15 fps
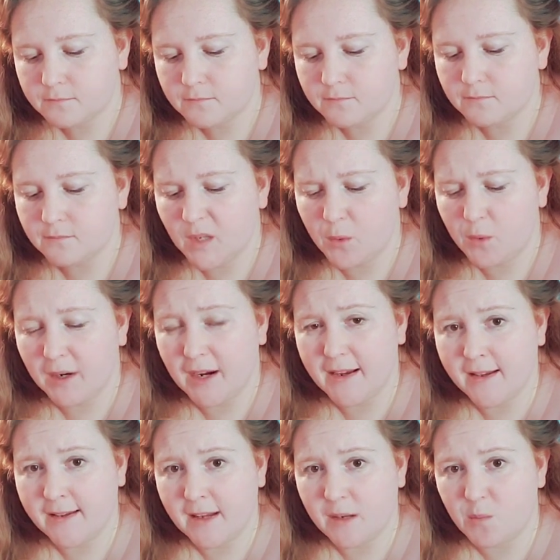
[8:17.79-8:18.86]
where I could
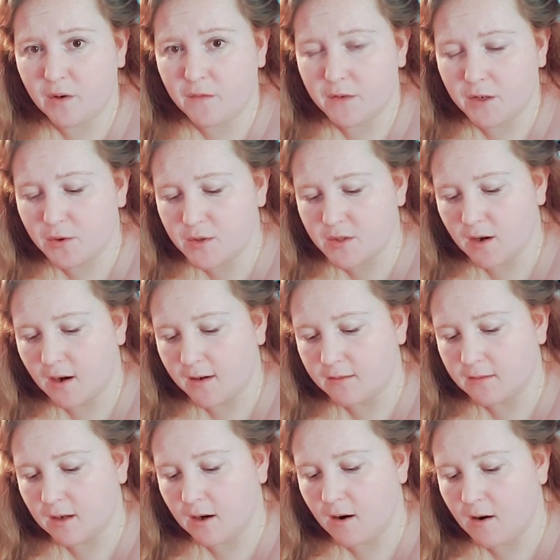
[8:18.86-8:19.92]
get more views on
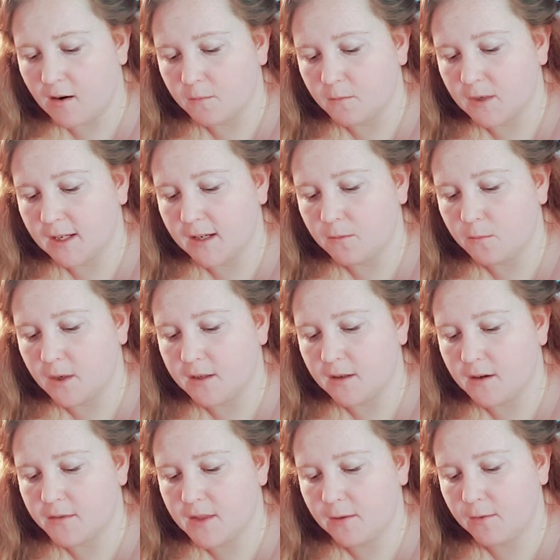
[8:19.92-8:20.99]
and whatnot,
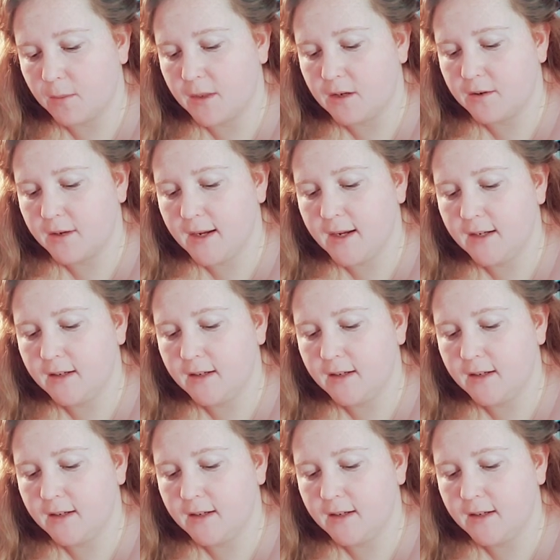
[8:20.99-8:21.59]
that would be great.